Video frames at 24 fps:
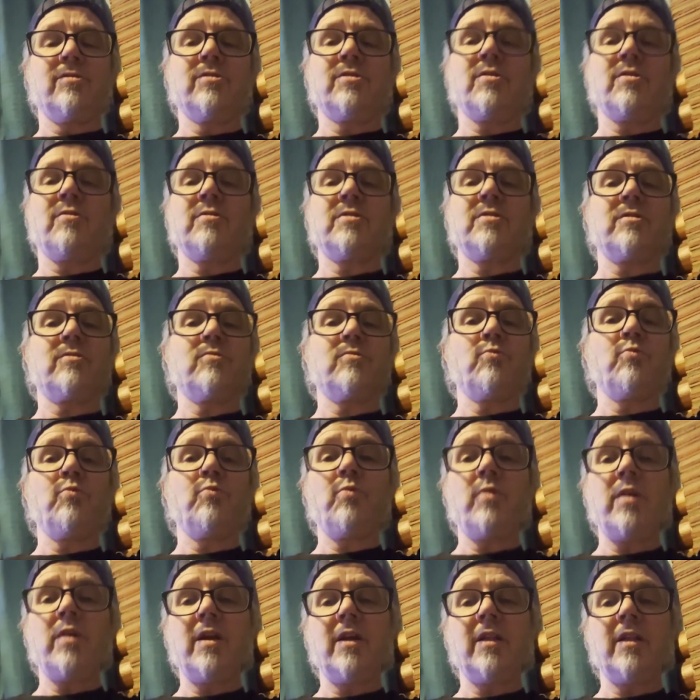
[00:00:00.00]
So it's
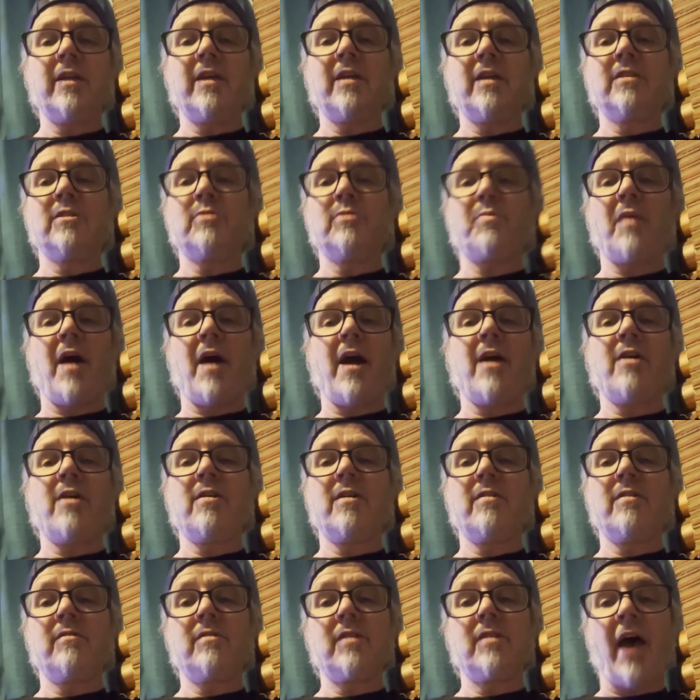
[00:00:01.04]
really
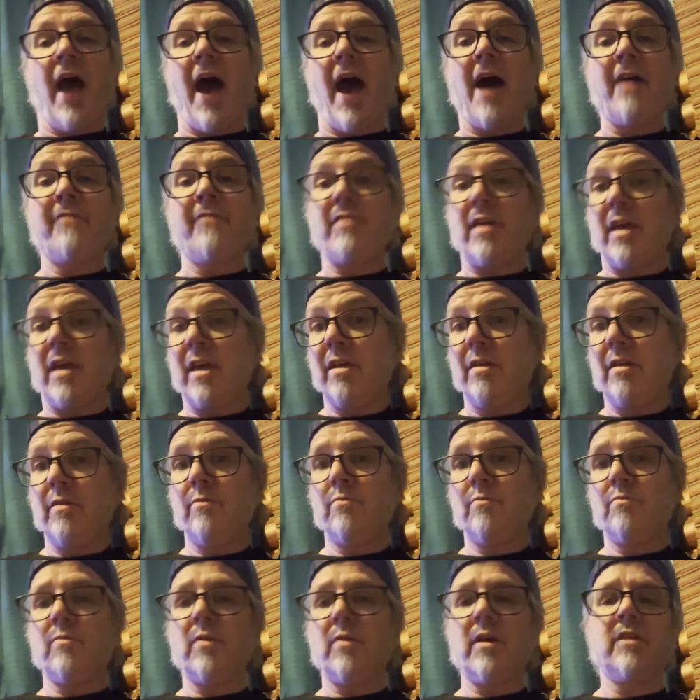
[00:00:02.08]
inspiring to have
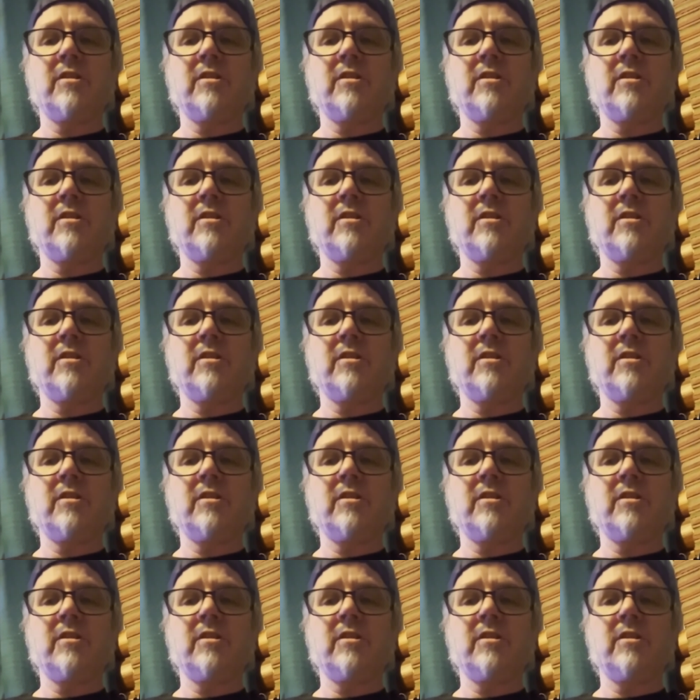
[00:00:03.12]
him